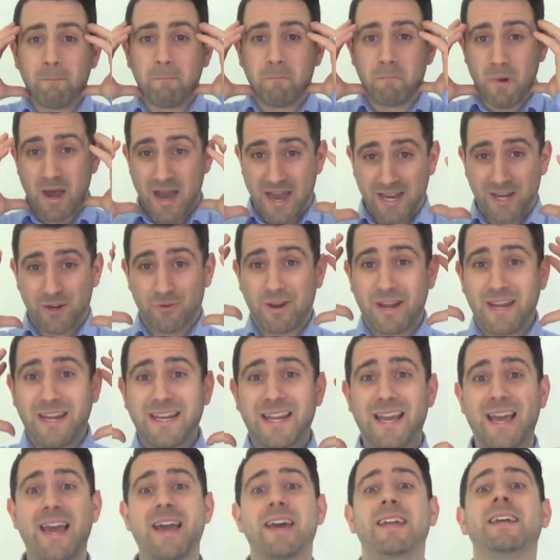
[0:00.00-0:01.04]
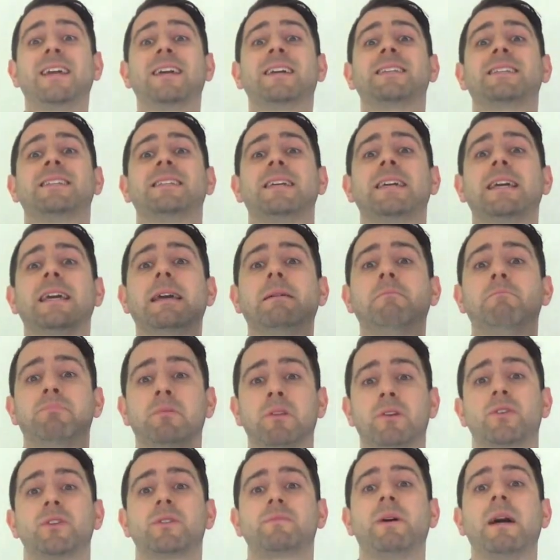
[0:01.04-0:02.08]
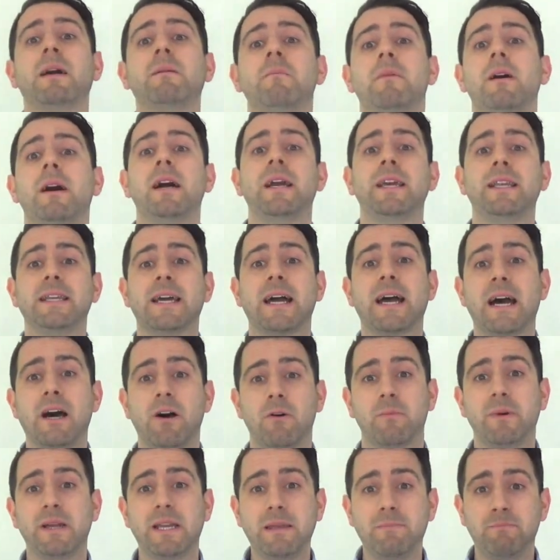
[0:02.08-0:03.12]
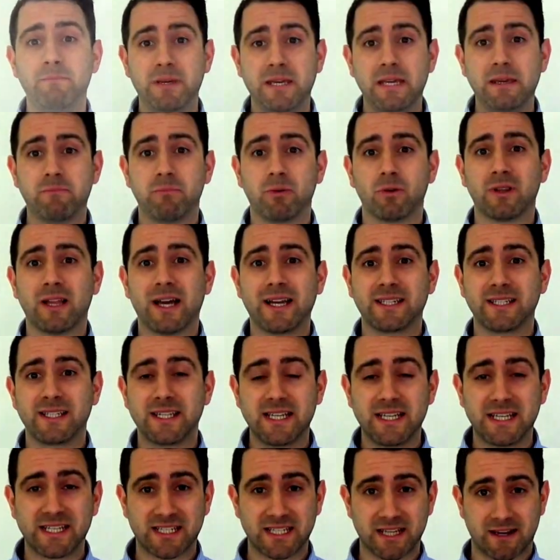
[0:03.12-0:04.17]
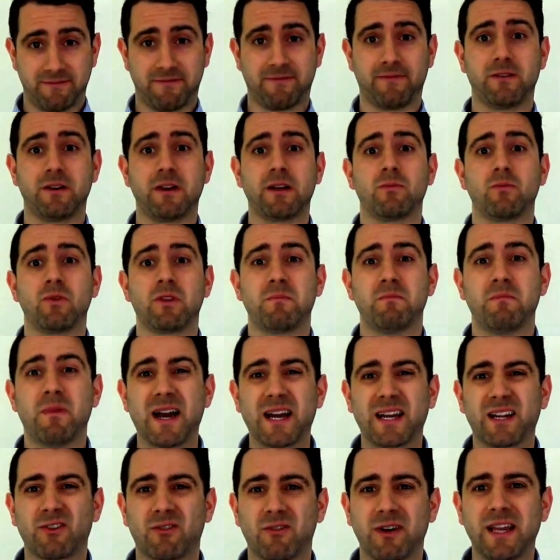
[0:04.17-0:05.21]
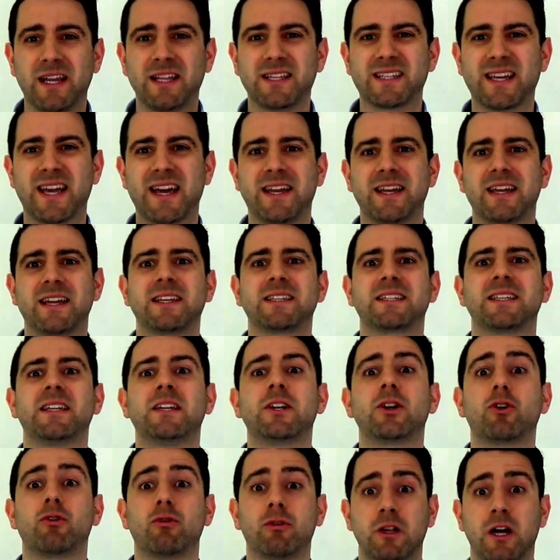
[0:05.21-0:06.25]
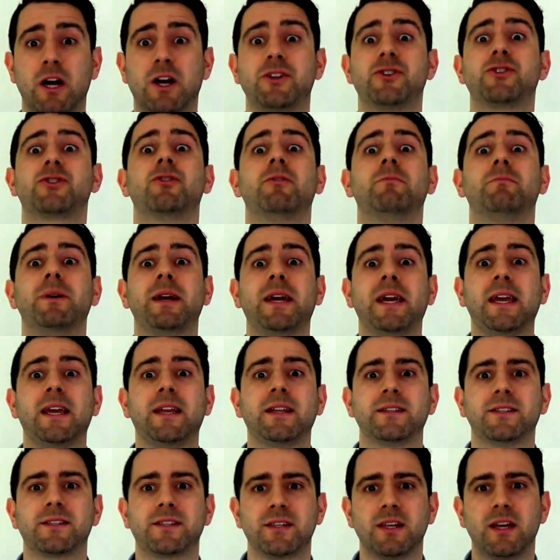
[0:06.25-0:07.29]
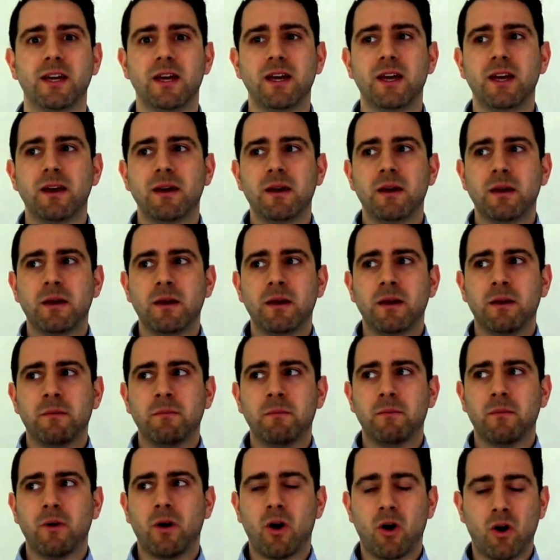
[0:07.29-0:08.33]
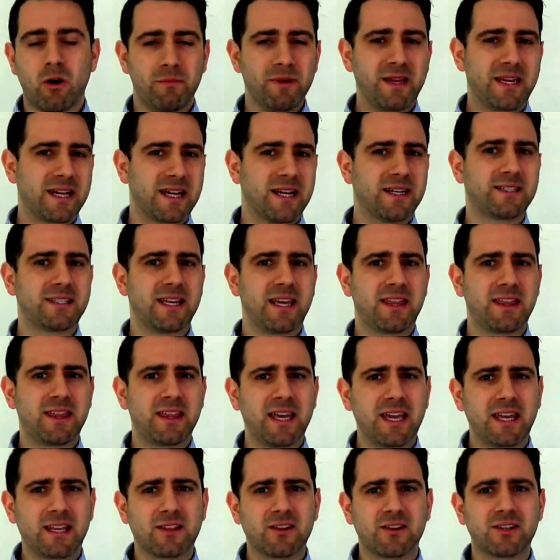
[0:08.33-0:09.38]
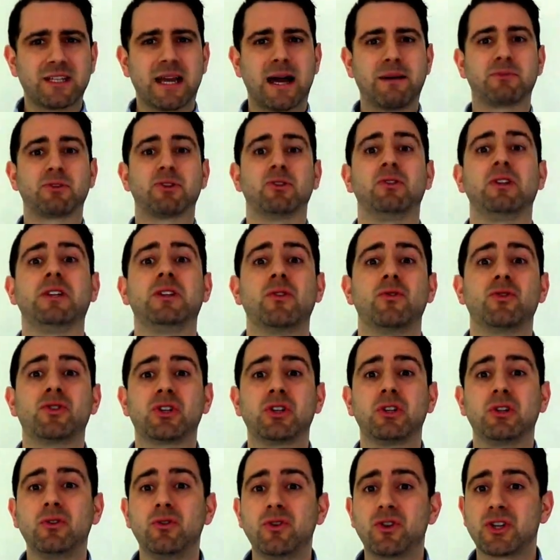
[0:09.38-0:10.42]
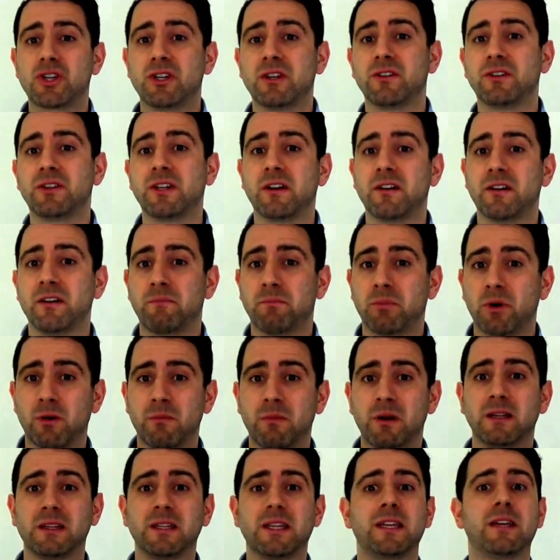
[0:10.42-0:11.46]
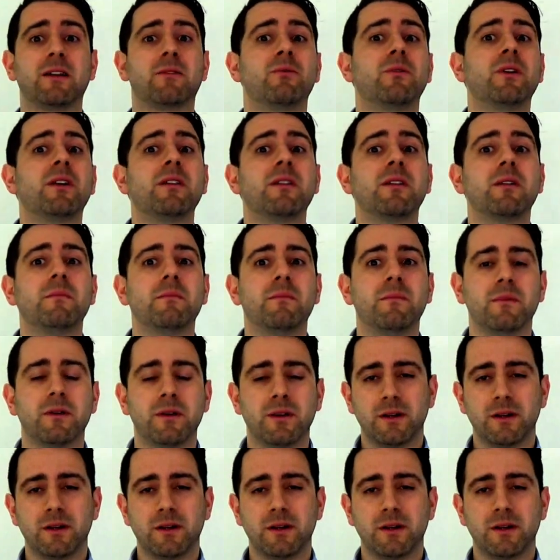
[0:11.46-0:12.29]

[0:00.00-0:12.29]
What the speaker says: Migraine headaches. It blows my mind how many people I see suffering with migraines, headaches, and neurological pains. All because they think there's absolutely no solution out there to permanently get rid of them.